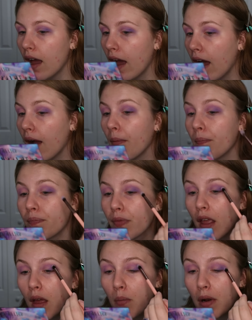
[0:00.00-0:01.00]

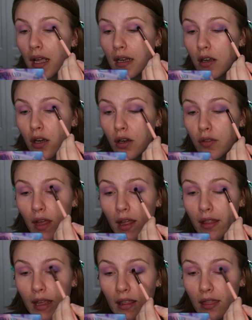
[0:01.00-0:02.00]
But I had heard
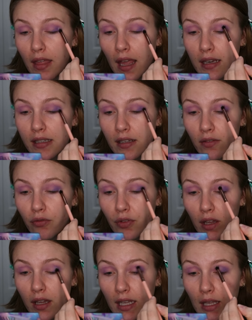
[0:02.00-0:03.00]
that, like, they didn't
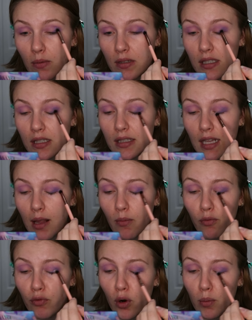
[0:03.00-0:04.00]
feel like it was the
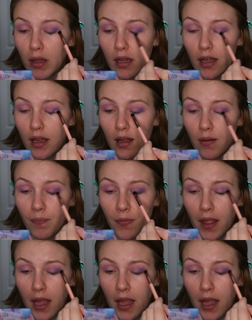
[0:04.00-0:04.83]
same formula